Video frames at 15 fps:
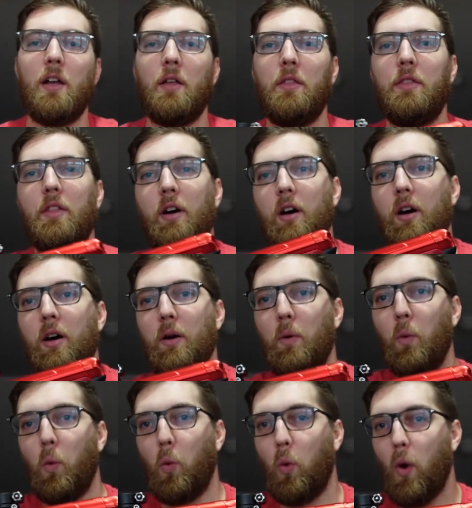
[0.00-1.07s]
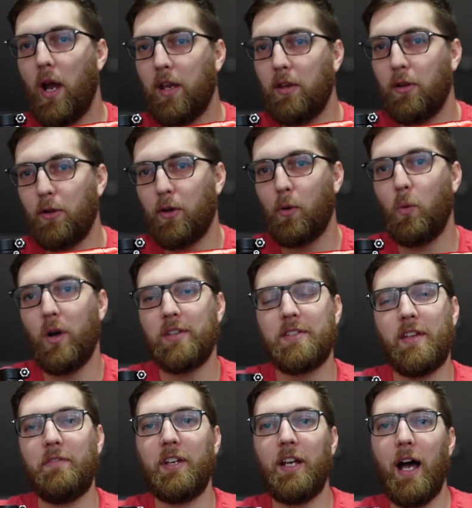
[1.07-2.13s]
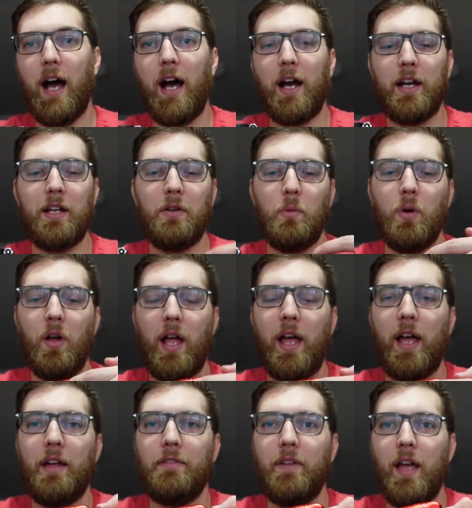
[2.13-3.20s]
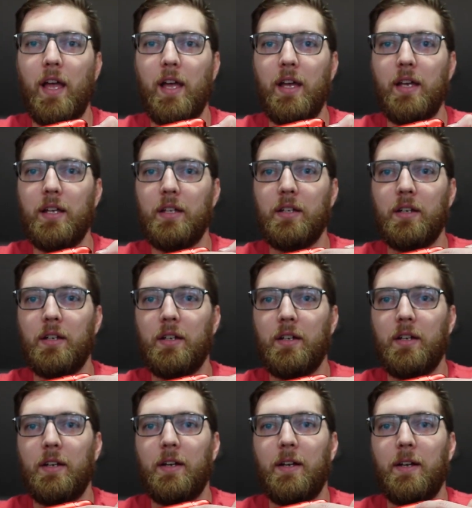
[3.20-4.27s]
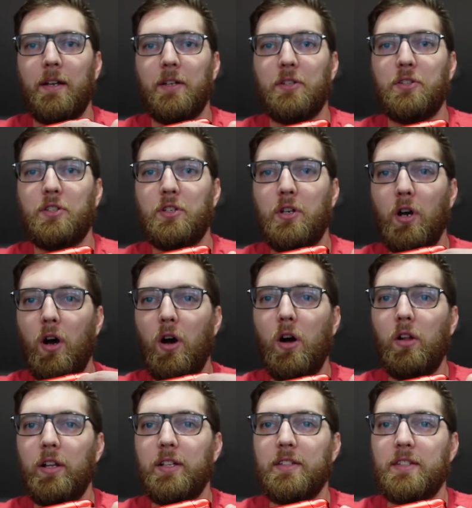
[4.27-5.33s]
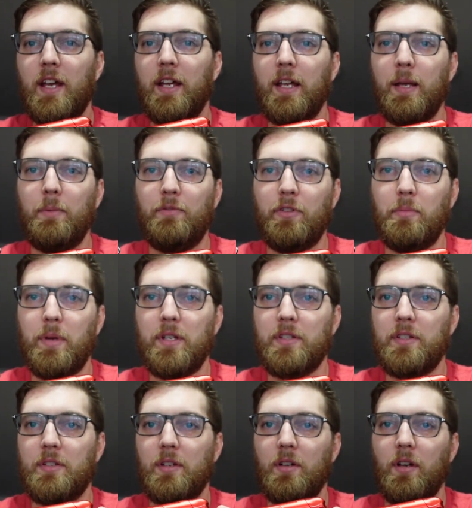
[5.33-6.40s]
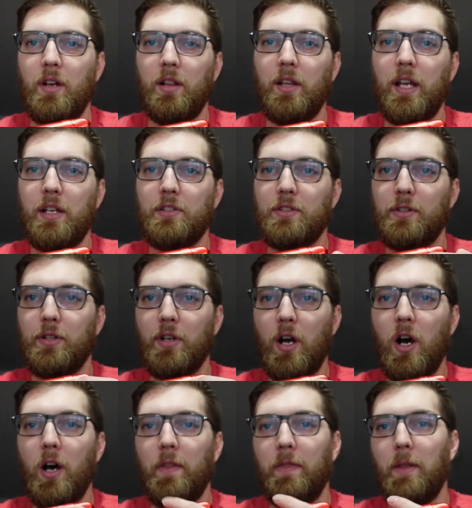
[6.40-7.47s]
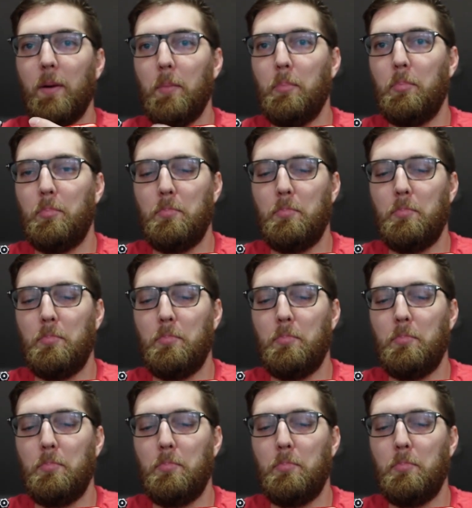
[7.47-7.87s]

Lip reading: The regular 170i will have a skull and say Infamous lasered on the